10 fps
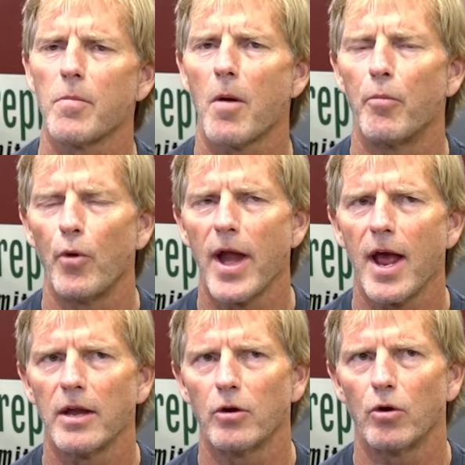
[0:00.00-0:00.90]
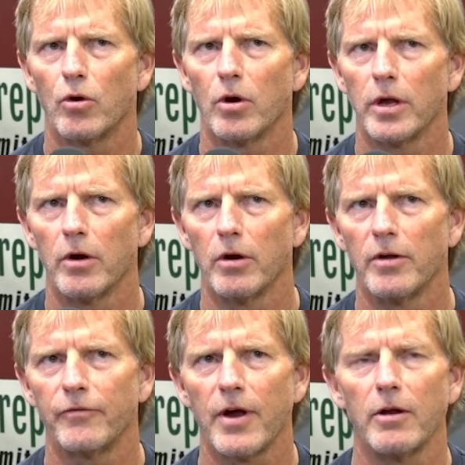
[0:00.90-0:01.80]
about brand earlier,
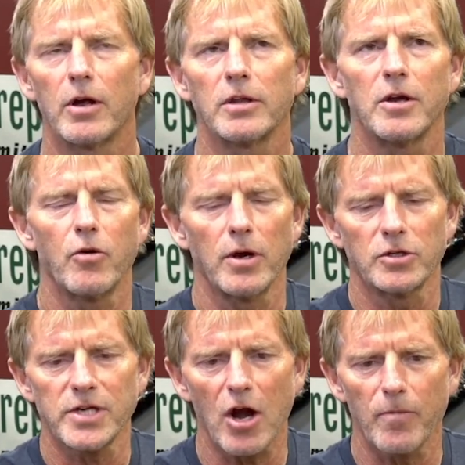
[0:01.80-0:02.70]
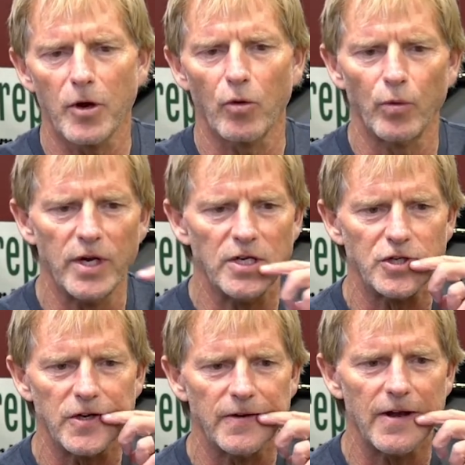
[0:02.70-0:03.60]
and if I look at the Greater Sacramento
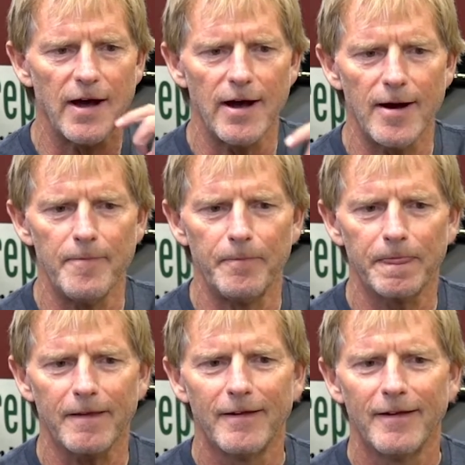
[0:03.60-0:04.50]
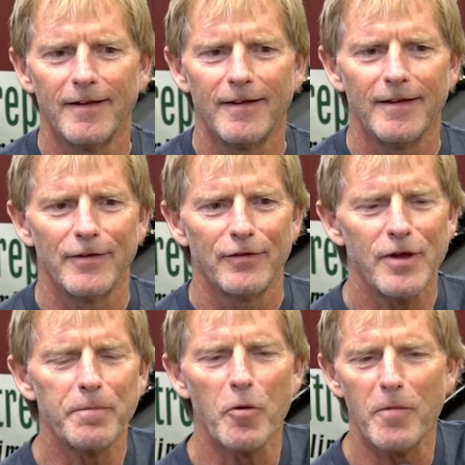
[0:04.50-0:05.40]
region, um,
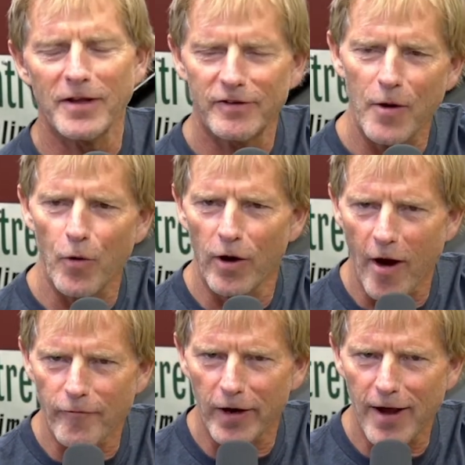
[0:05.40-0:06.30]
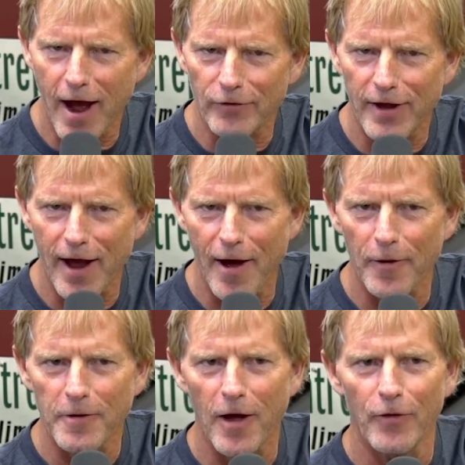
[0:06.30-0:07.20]
some people might say we're a government cow
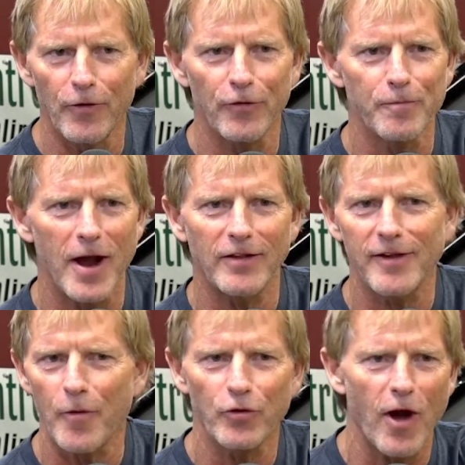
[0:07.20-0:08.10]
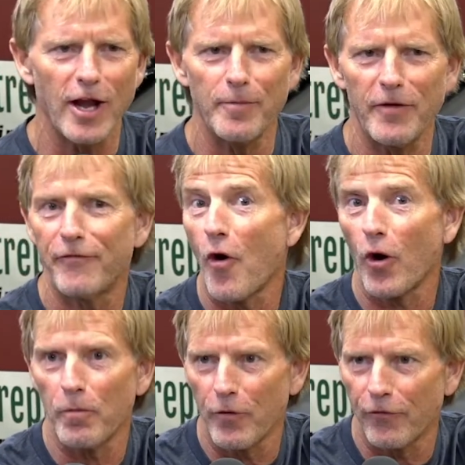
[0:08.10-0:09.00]
town. Others might say we're trying to be
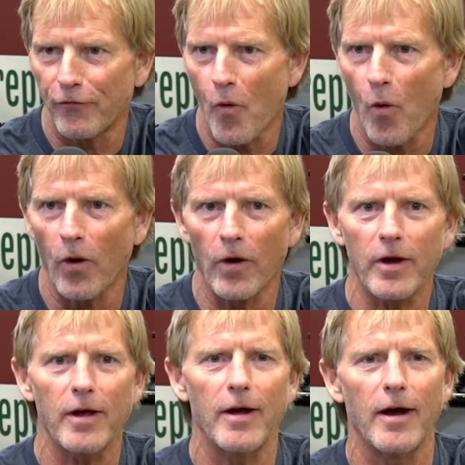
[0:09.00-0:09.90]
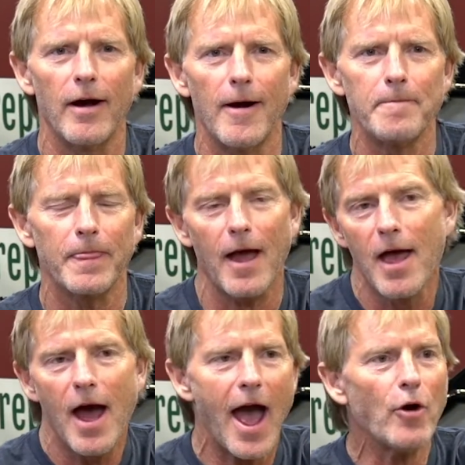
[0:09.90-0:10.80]
farm to fork. Um,
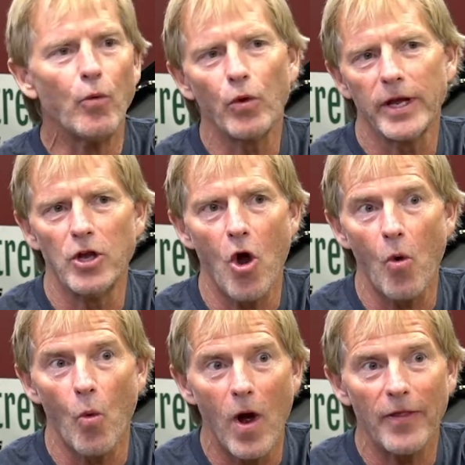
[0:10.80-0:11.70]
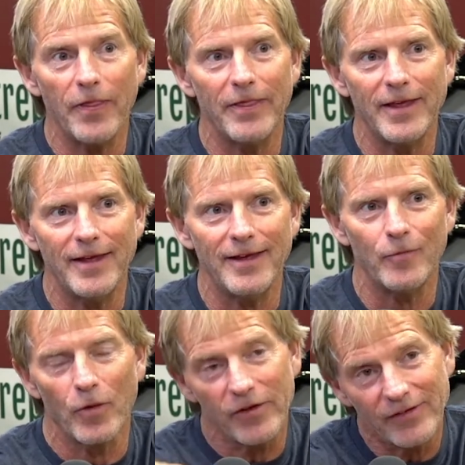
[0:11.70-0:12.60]
I don't really know what the,
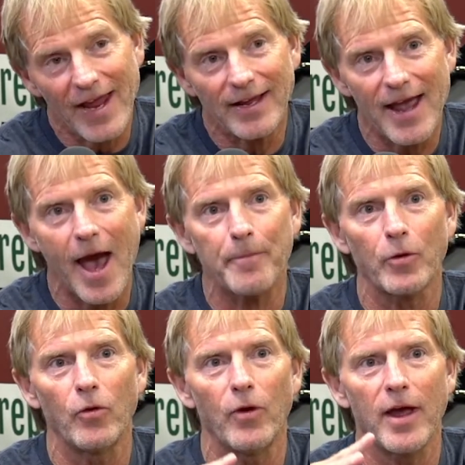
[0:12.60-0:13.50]
we're the state capital,